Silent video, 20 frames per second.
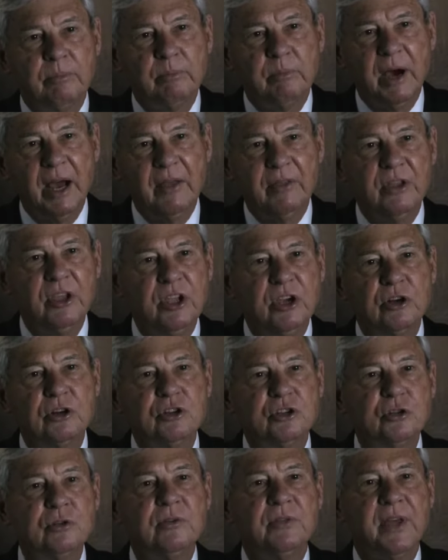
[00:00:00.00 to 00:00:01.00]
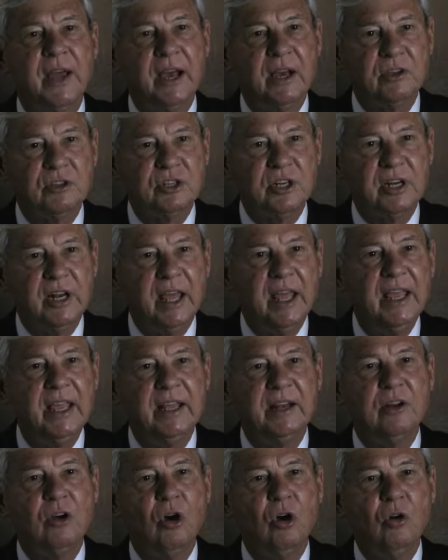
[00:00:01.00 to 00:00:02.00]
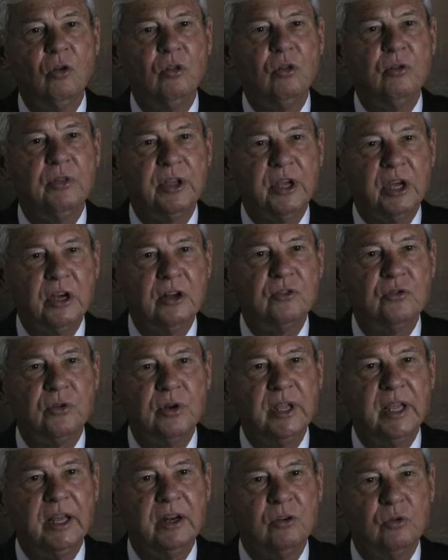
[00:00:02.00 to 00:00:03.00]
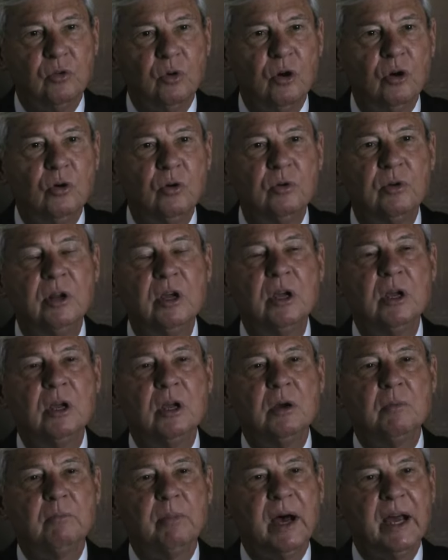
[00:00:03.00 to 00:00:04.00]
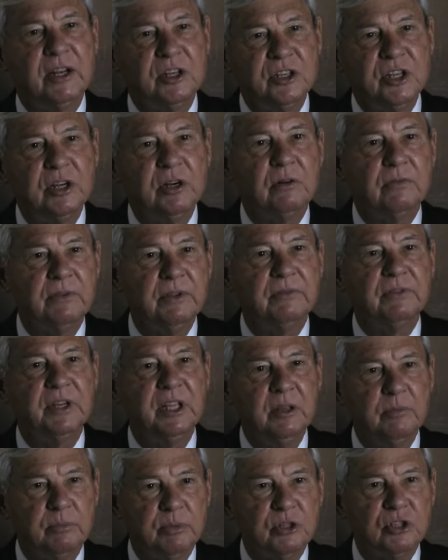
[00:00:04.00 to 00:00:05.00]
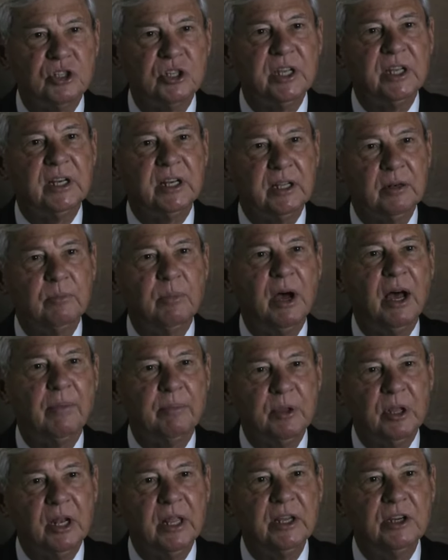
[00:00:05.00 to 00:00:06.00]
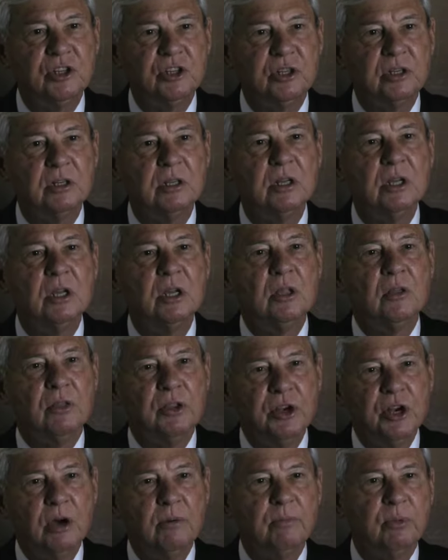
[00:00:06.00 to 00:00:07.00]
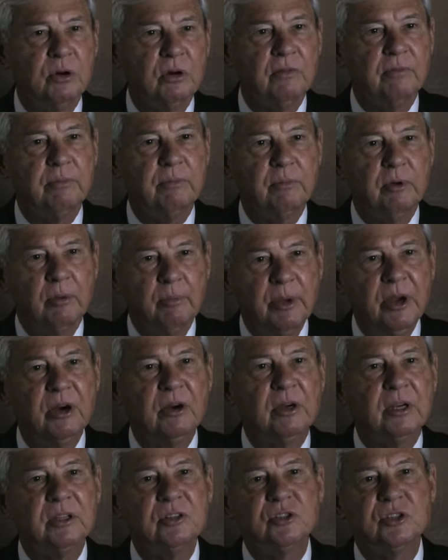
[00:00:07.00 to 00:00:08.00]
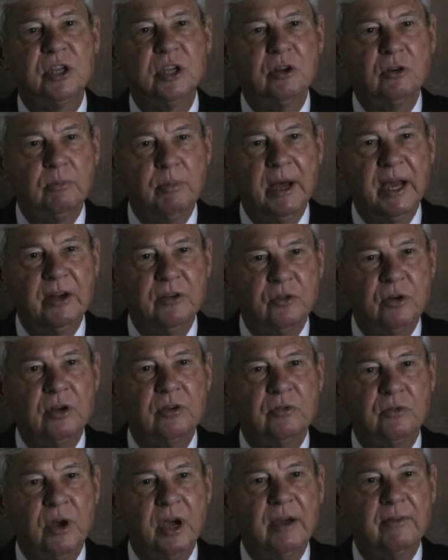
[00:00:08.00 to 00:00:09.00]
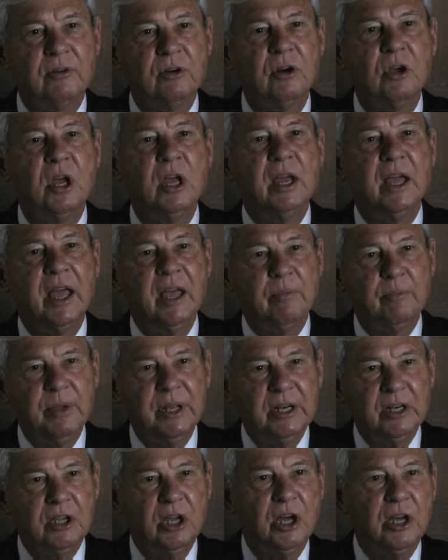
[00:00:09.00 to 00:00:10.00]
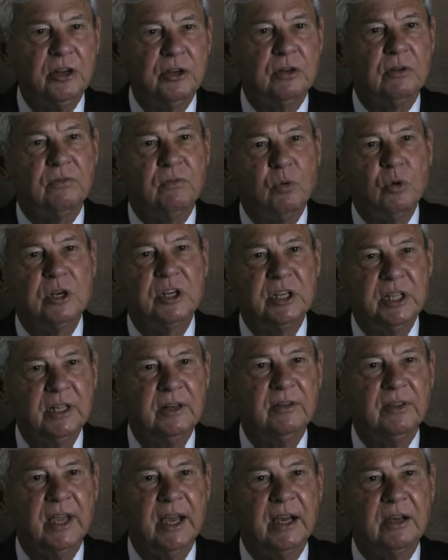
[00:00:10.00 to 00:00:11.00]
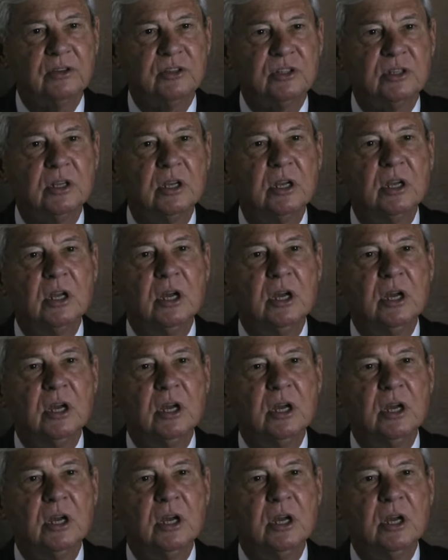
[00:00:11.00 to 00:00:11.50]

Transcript: By the year 2008, although the country had grown by 10 or 15% in population, the number of Americans killed by a drunk driver had been cut to 14,000.